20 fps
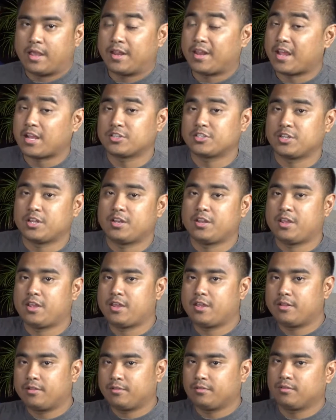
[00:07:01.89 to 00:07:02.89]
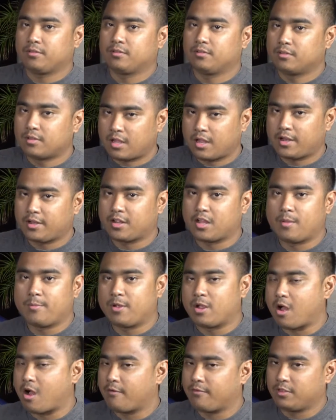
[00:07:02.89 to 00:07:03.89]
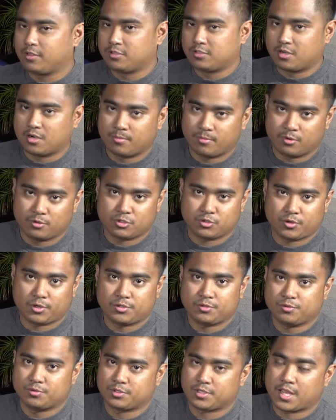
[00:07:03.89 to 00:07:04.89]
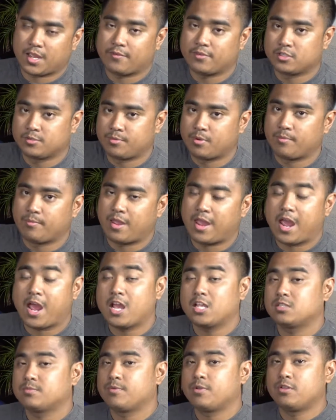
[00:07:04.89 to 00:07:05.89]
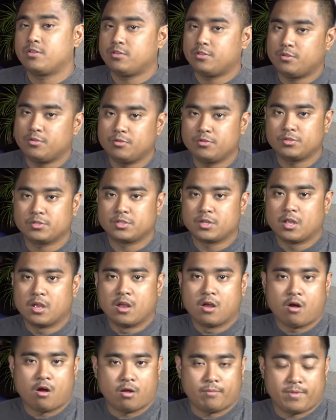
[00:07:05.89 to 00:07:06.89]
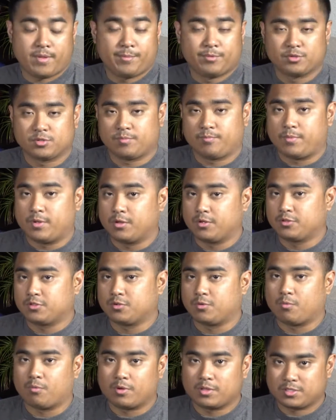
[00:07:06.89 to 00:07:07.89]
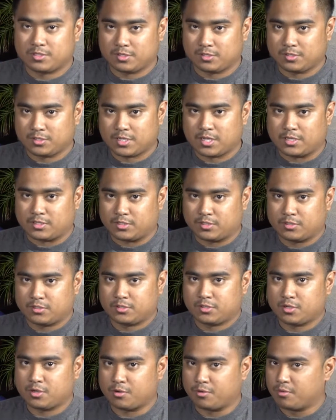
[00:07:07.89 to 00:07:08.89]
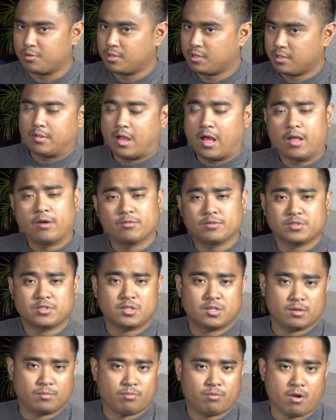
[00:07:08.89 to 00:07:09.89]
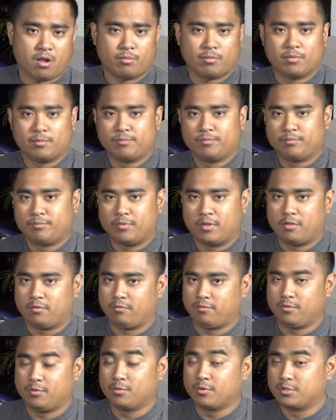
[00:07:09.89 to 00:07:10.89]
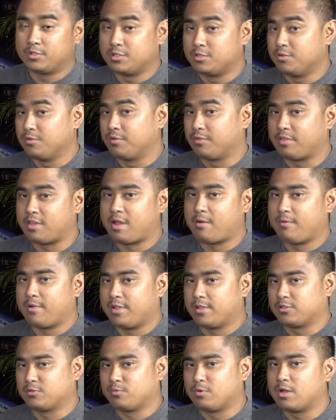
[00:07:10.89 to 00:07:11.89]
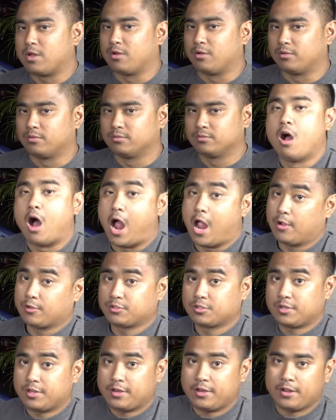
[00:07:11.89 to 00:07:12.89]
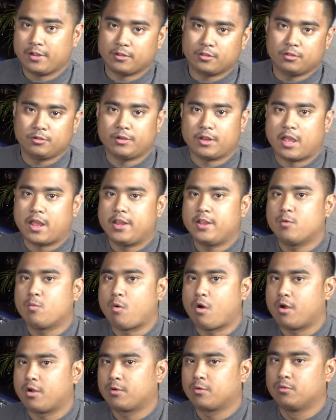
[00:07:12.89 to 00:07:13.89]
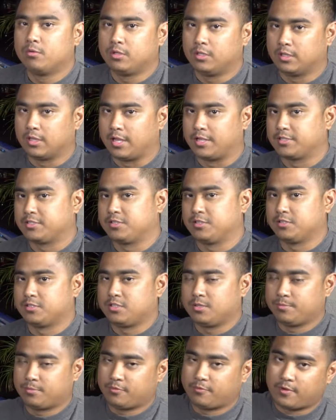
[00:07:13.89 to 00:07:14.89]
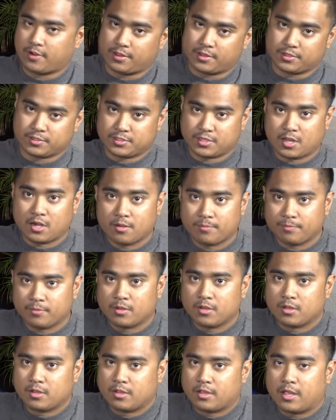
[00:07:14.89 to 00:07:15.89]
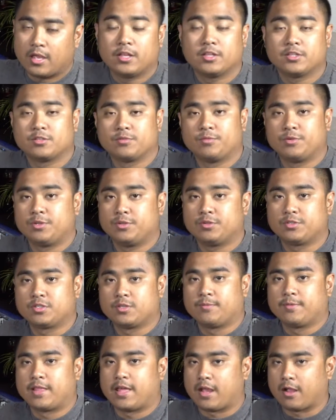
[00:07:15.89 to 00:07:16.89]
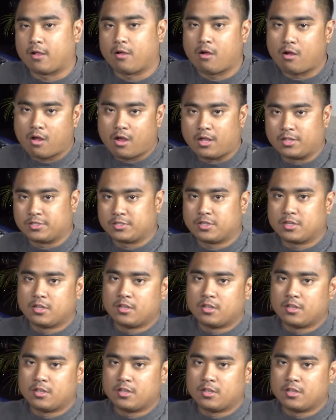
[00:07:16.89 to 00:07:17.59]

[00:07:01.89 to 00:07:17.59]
a dash 10 AN line coming off of the turbo straight to a scavenge pump has been used on people's builds with success, so I don't see a problem if you were to do it that way as well. I also didn't include any water cooling lines to simplify the setup and to reduce some of that cost.